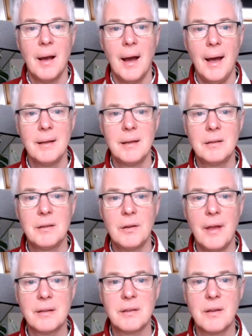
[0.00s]
and in
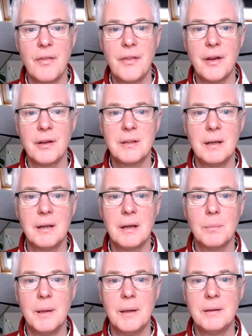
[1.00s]
2013
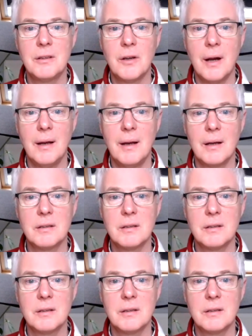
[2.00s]
completed training